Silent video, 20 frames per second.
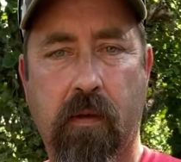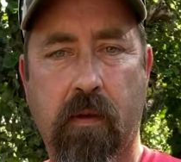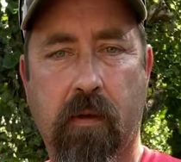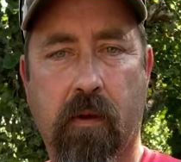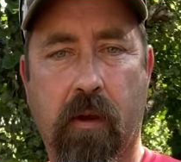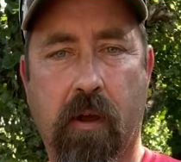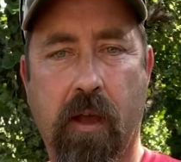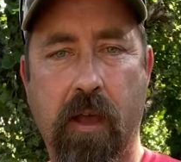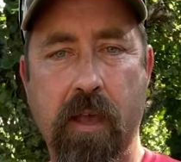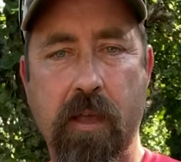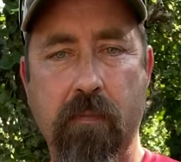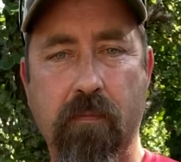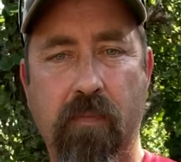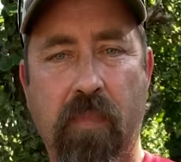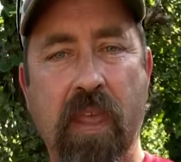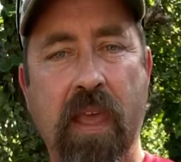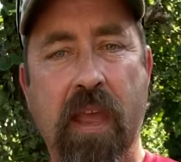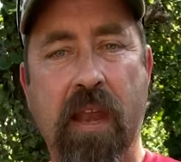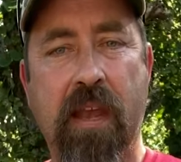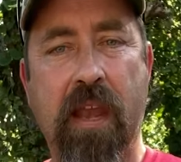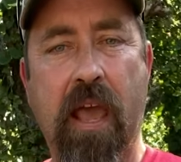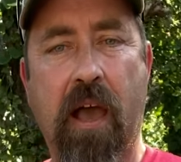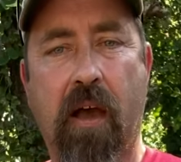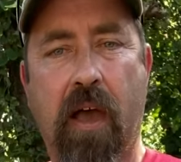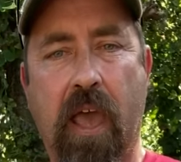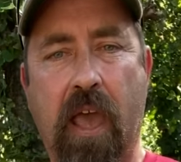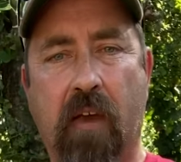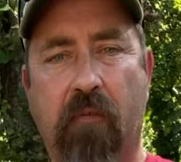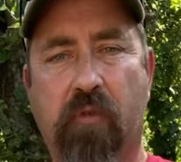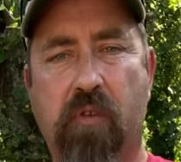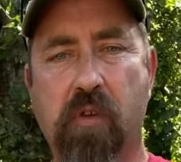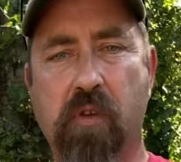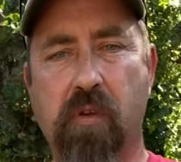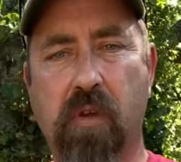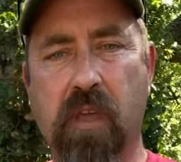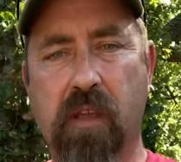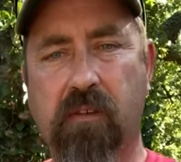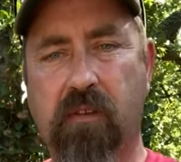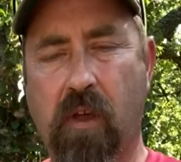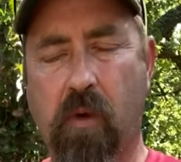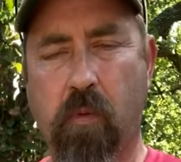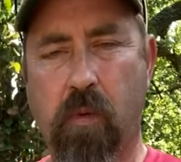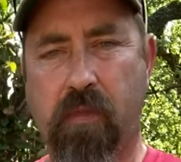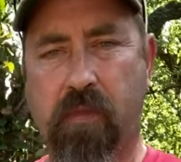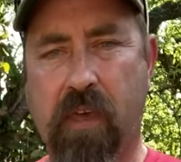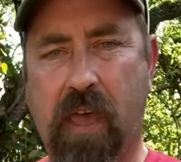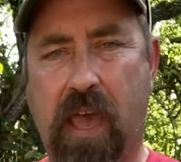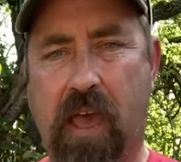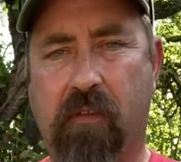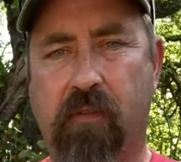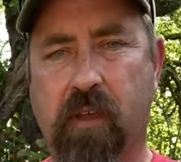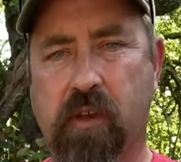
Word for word: All right? Now, after you get done with that,